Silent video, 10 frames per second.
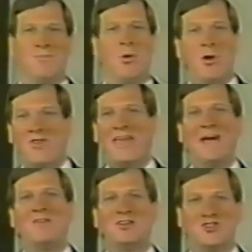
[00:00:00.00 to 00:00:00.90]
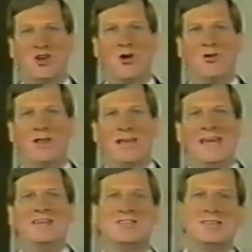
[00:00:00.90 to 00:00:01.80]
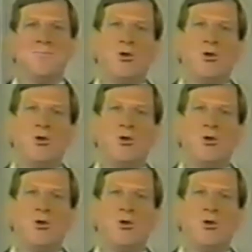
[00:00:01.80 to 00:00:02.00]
But what the evidence showed is that the